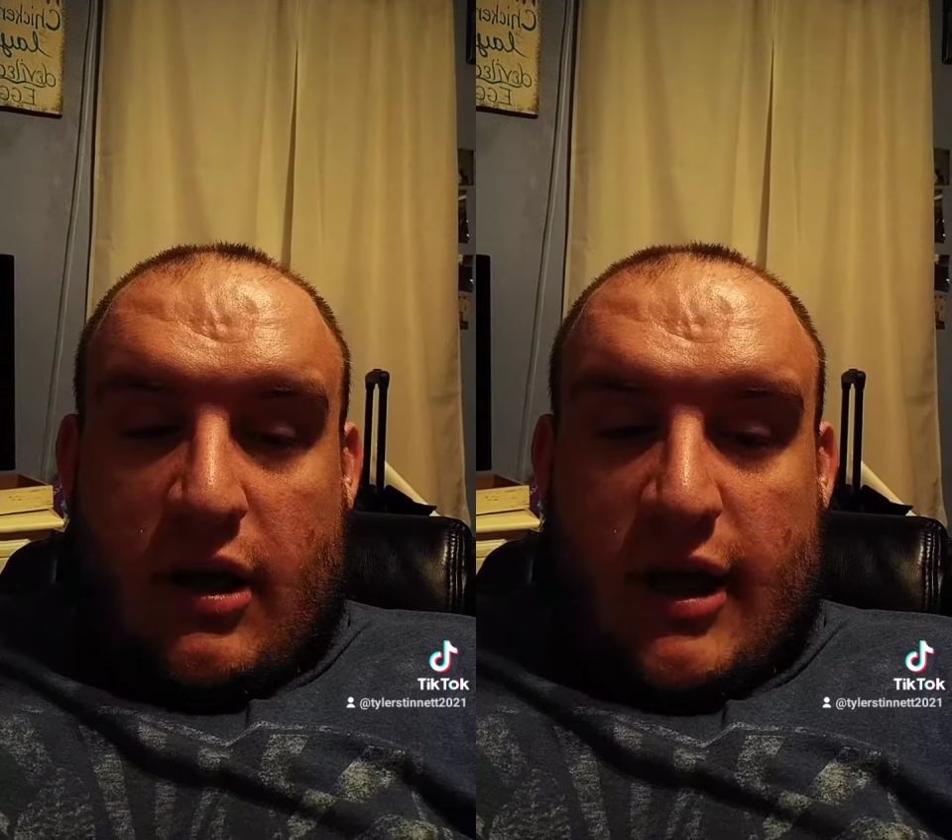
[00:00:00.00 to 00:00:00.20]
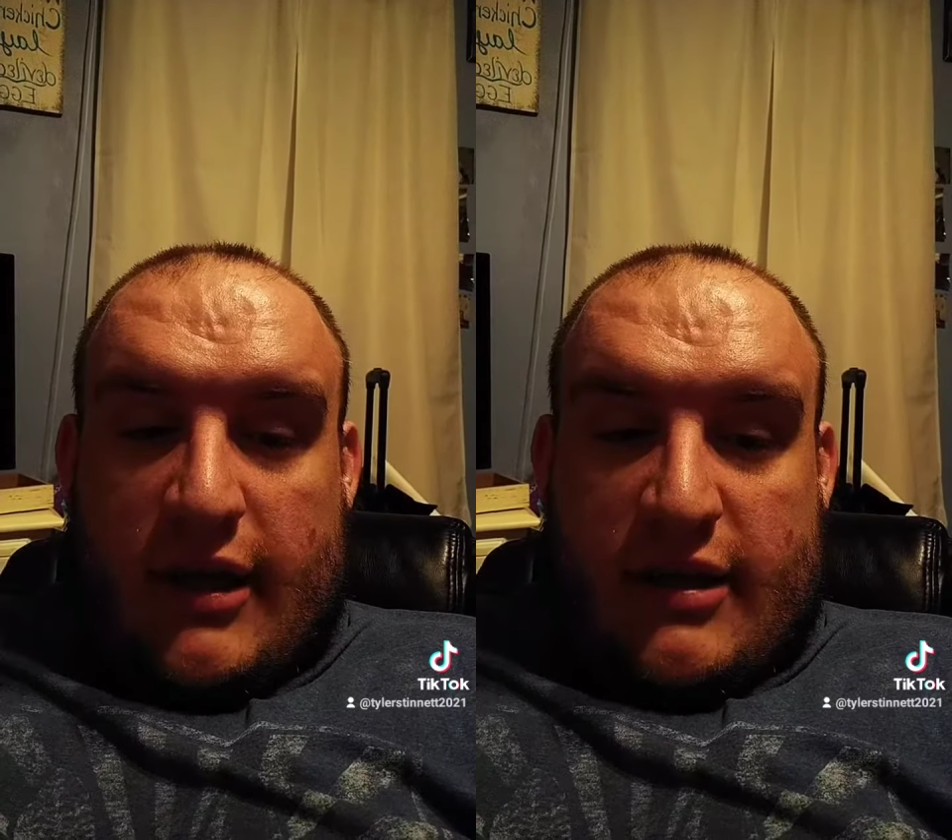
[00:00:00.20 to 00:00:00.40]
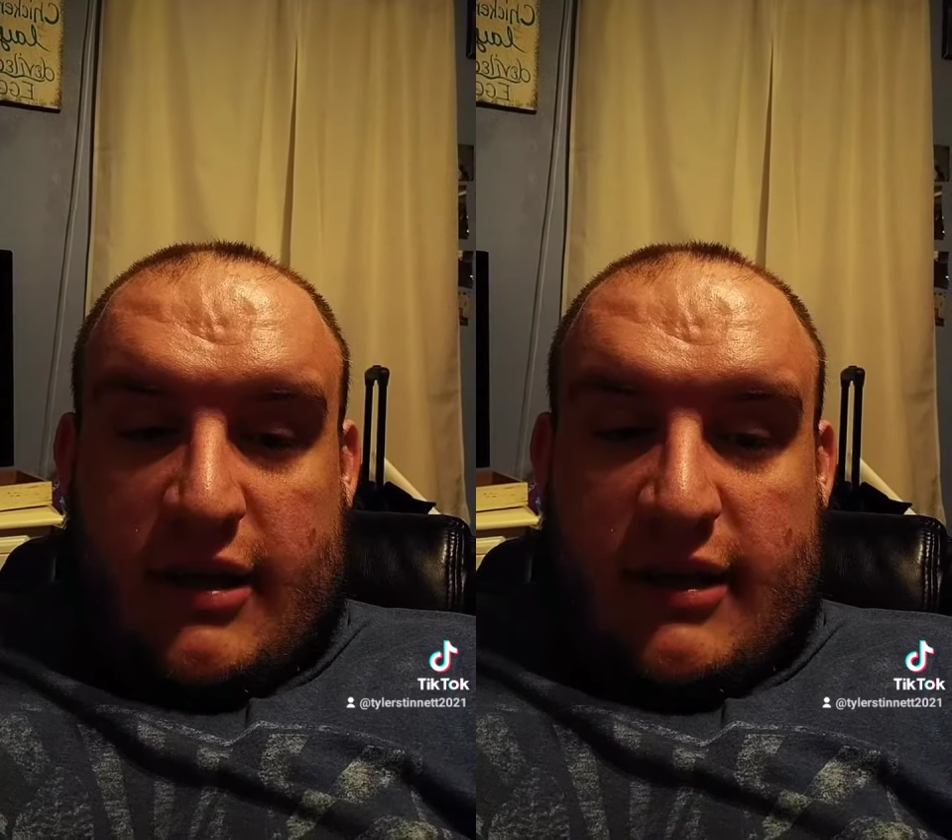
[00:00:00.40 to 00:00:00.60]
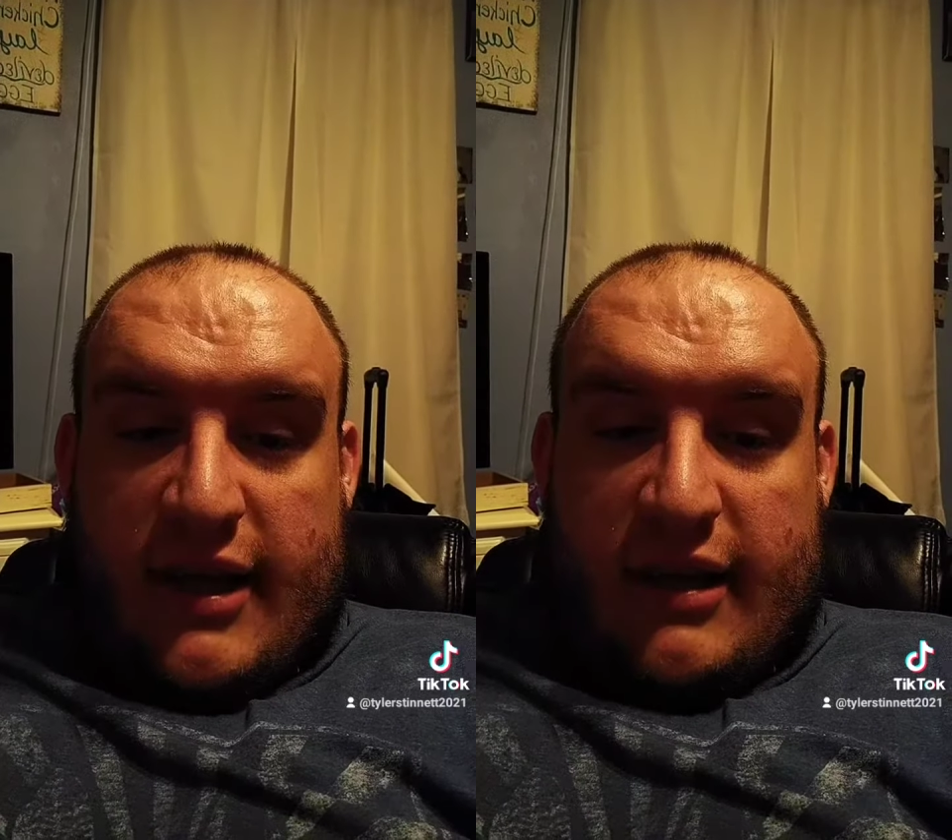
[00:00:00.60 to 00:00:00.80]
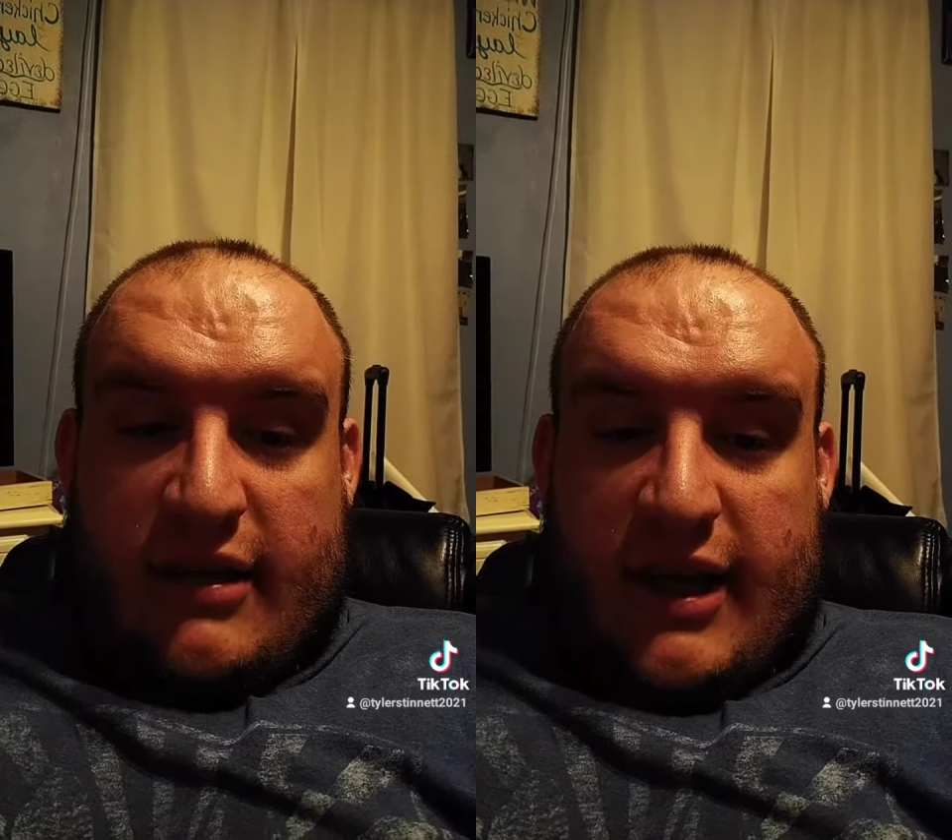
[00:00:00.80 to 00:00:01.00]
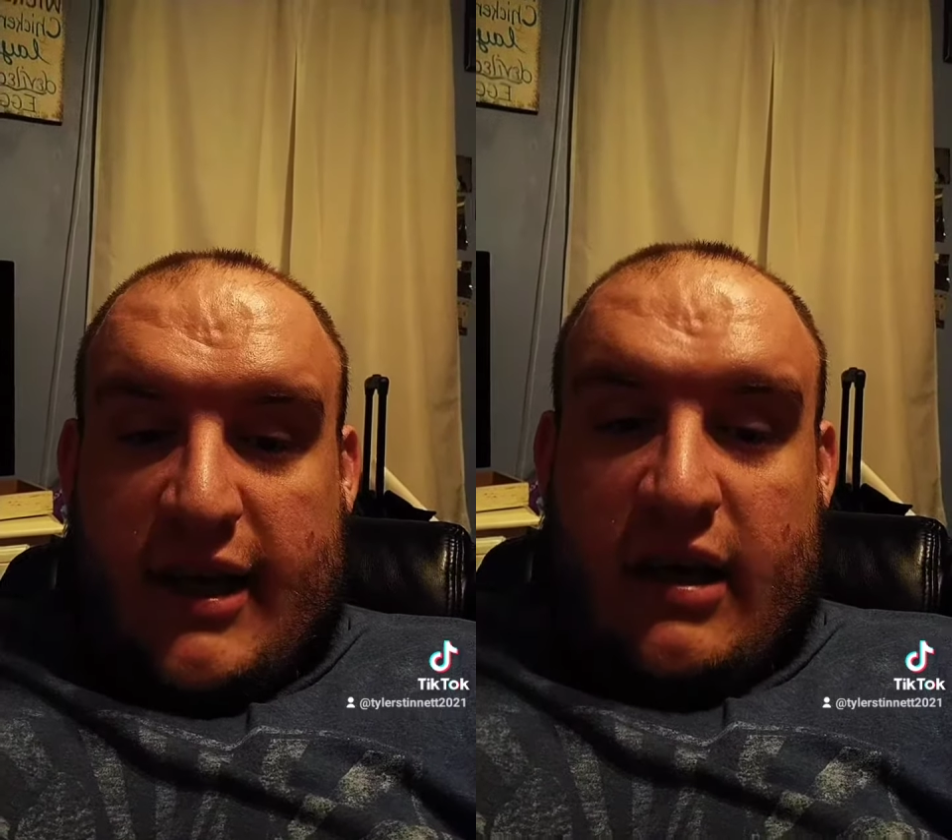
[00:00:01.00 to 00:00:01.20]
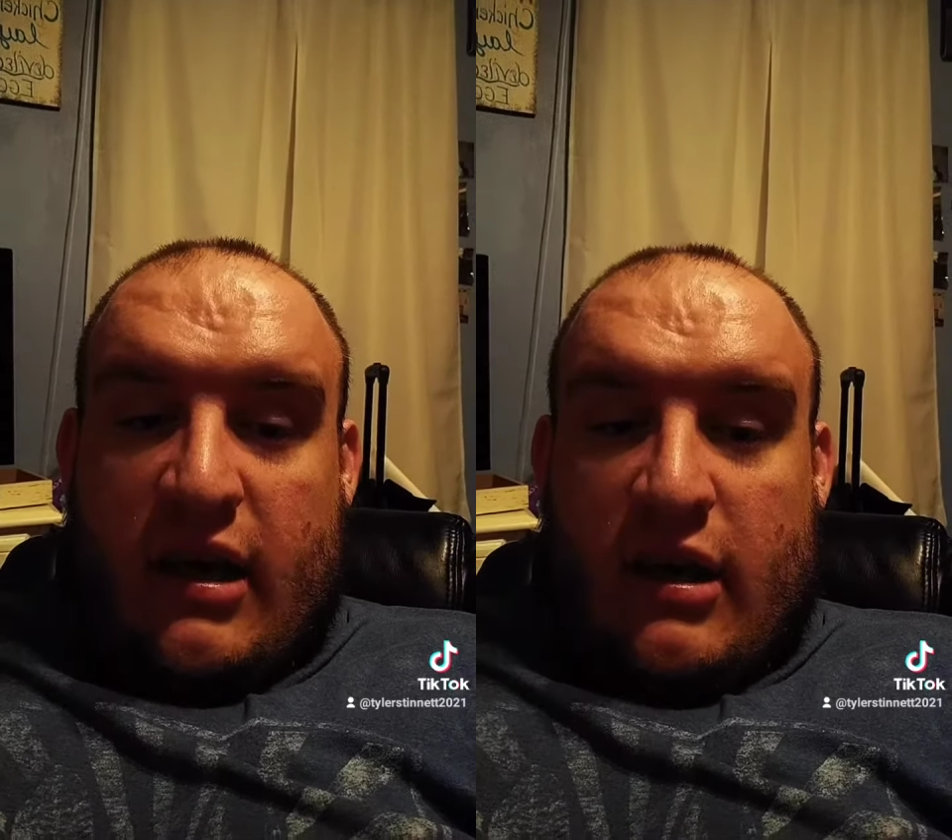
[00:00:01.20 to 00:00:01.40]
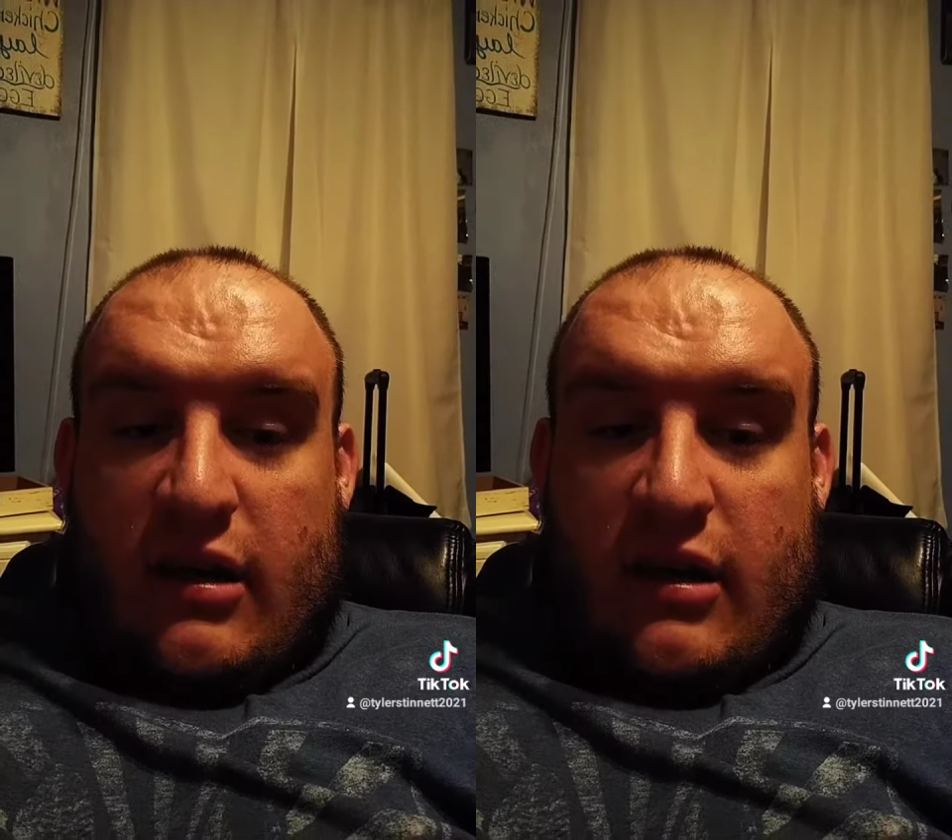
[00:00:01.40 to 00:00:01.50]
uh, to think that